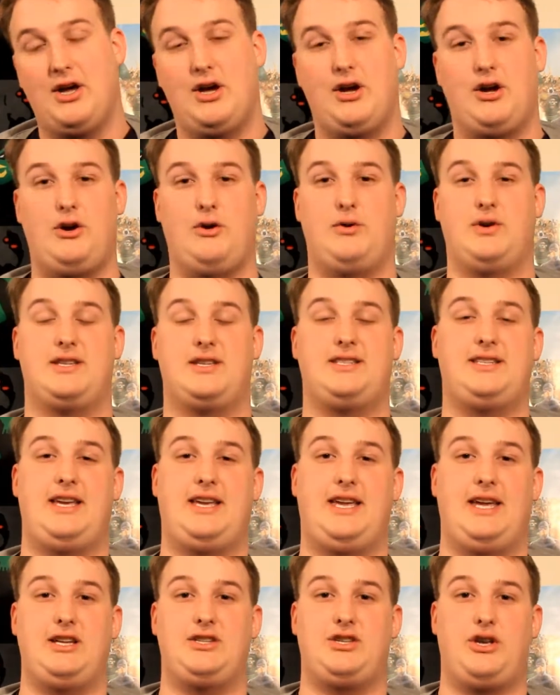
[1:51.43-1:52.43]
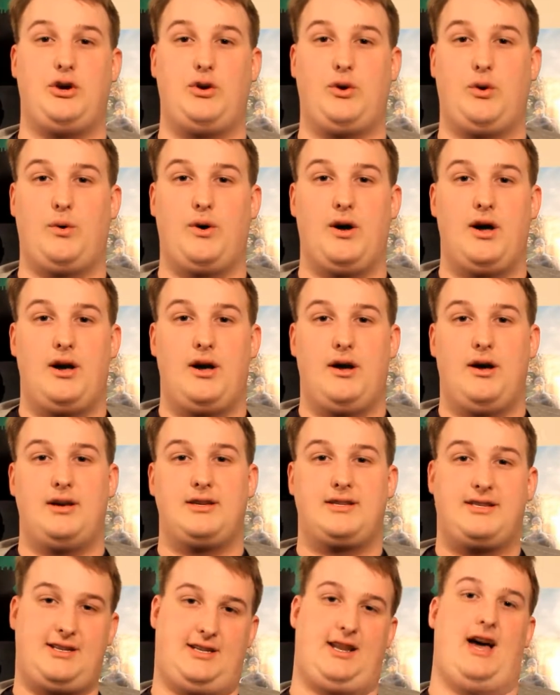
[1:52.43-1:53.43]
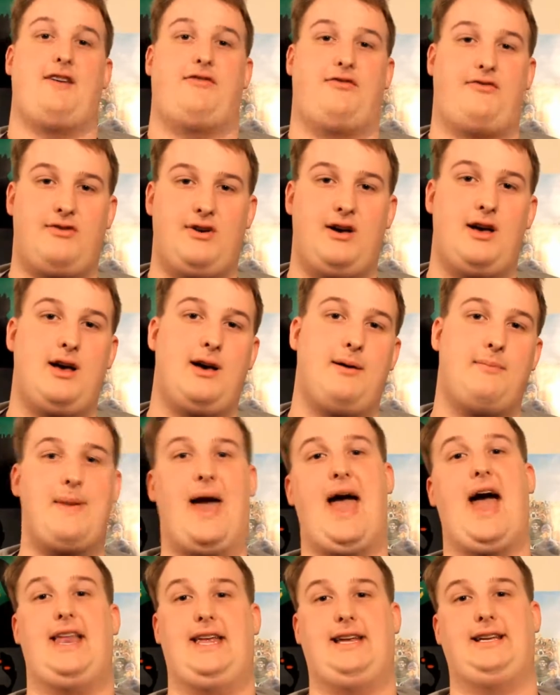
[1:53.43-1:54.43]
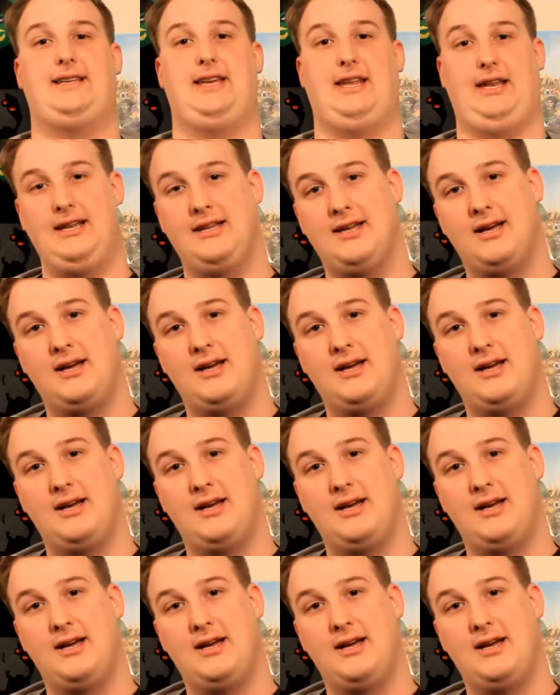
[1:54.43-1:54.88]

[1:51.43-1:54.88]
who is seeking to stuff Paddington.